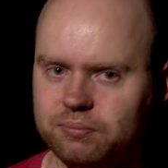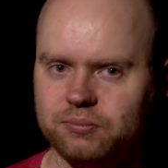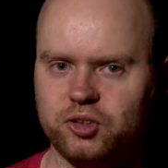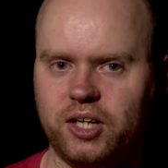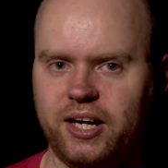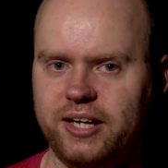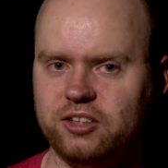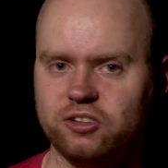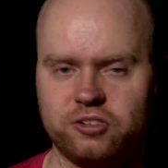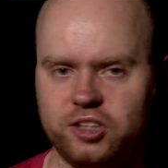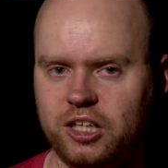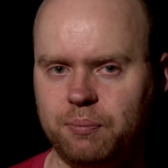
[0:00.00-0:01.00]
said, hey,
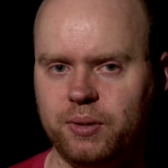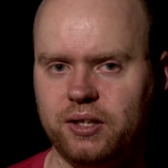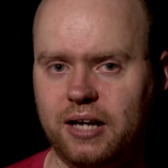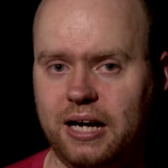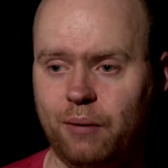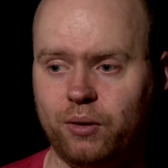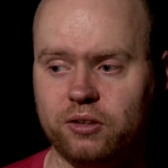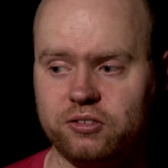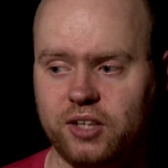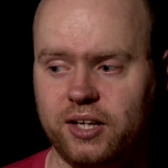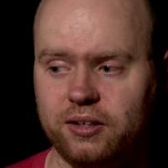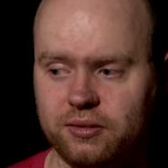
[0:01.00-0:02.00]
just keep it, I would have
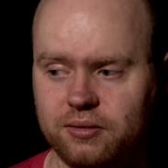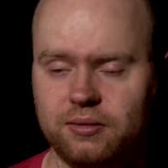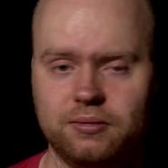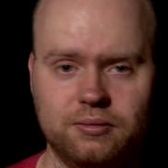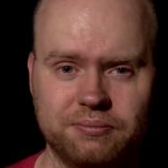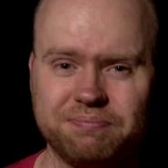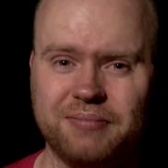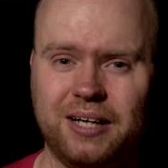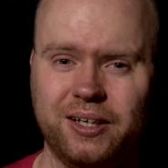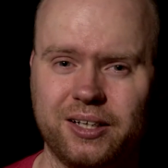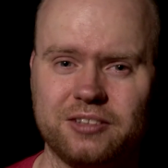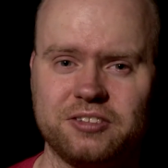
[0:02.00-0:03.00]
said, I'm
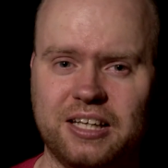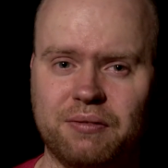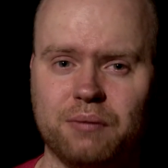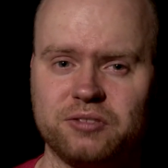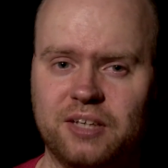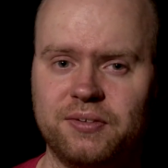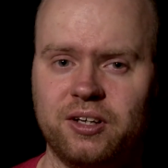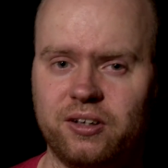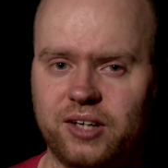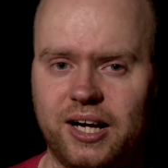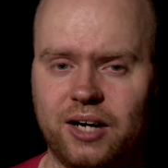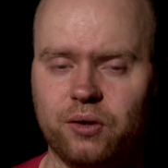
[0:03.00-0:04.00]
going to save up
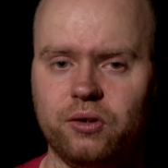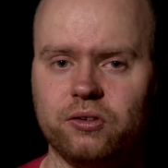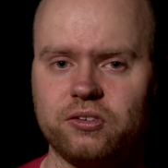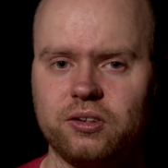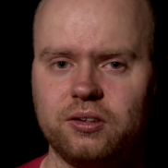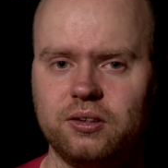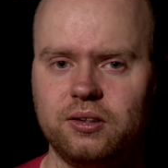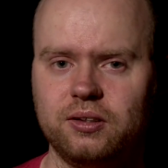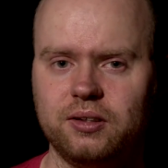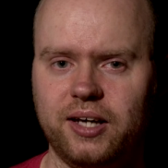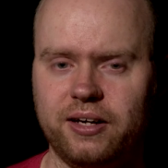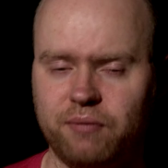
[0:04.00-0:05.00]
700 hours
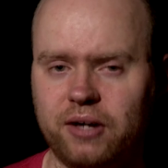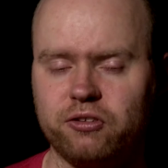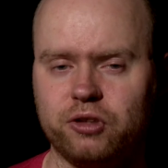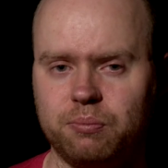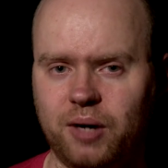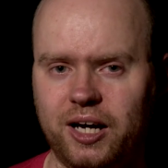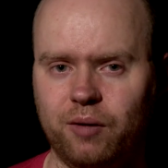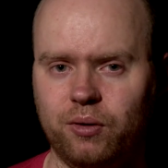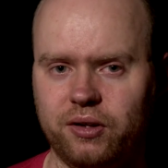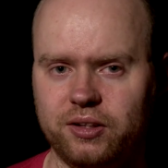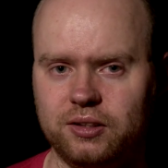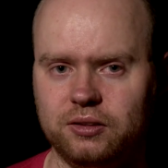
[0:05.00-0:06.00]
and eventually buy one
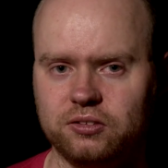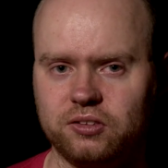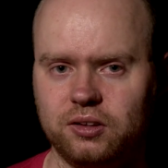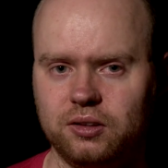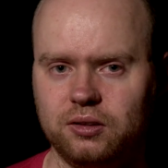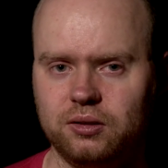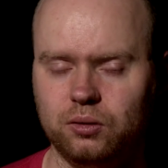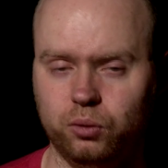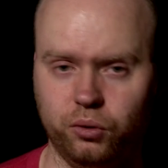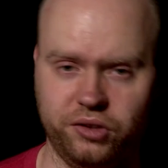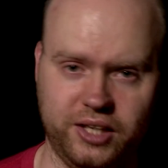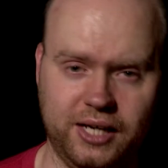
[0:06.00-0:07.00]
of these
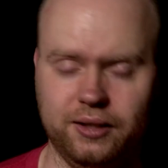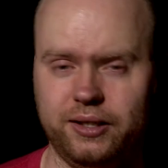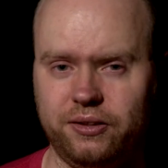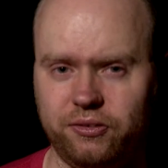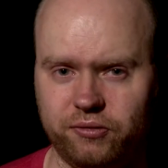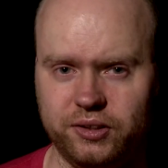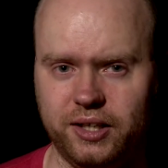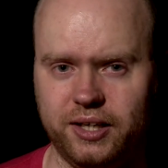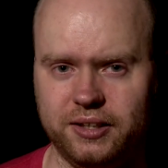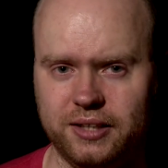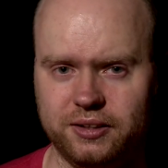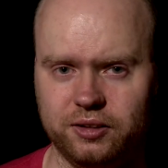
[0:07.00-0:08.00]
or the LA3A
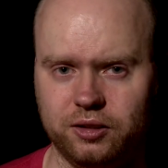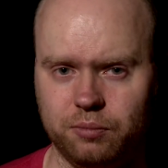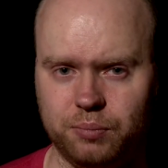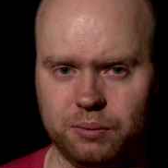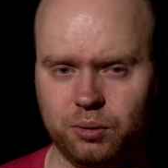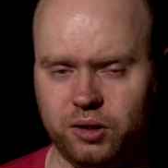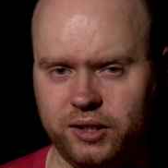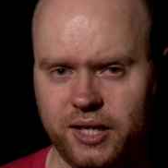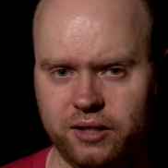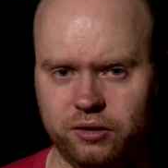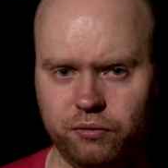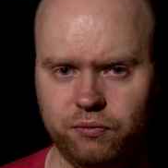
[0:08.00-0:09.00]
that they're going to be putting
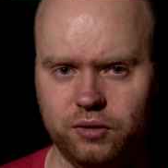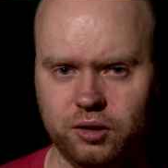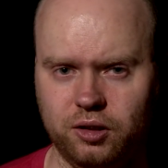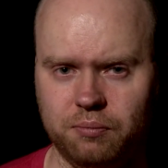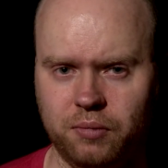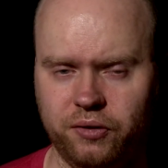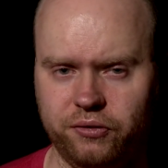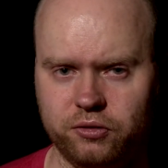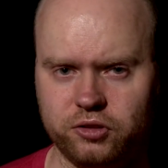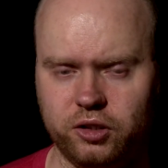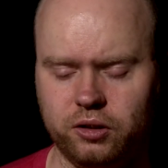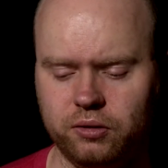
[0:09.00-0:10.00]
out in the, uh, a month or
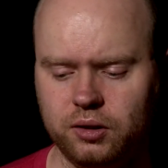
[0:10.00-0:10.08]
so.